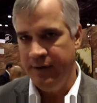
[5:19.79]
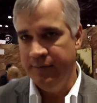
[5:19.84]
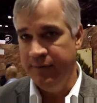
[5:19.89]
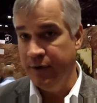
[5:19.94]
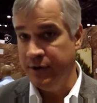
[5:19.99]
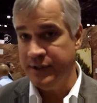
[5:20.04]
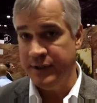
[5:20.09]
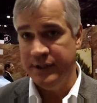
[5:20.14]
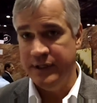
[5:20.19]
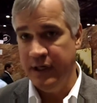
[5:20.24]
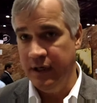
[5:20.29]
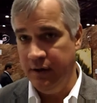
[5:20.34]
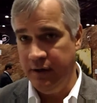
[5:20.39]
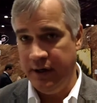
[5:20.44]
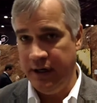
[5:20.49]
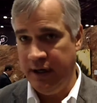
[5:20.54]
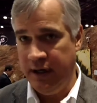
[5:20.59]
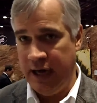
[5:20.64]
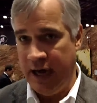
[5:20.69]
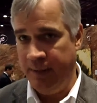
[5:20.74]

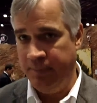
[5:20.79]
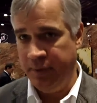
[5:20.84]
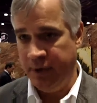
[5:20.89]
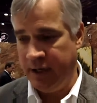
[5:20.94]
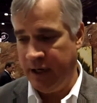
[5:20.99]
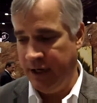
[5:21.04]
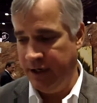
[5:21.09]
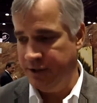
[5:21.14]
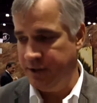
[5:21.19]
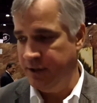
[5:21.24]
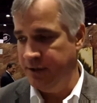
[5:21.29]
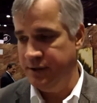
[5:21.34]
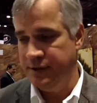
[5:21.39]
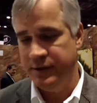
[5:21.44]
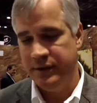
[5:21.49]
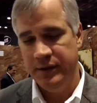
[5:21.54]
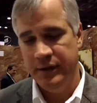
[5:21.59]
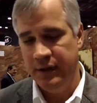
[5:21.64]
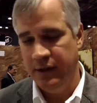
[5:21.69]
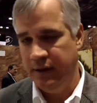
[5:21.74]
versatility applications,
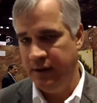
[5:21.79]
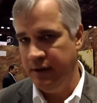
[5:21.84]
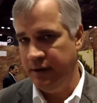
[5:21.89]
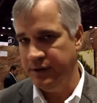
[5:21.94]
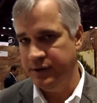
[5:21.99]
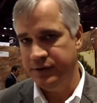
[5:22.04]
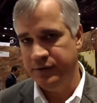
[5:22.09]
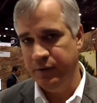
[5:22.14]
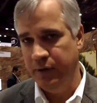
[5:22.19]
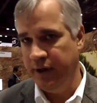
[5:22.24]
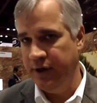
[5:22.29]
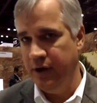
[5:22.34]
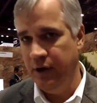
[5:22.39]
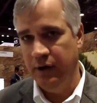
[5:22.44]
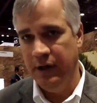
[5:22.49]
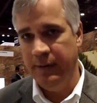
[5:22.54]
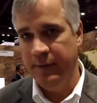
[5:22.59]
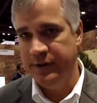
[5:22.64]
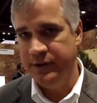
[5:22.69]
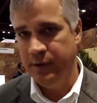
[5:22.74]
there's really
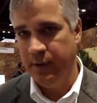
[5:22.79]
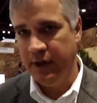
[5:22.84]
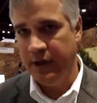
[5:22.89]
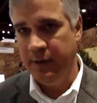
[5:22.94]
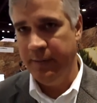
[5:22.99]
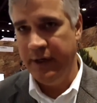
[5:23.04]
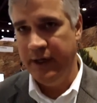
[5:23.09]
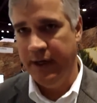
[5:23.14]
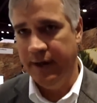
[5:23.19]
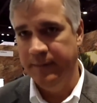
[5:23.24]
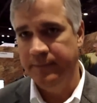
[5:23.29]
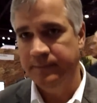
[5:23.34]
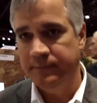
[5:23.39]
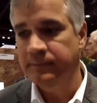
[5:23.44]
no limit to what can be done.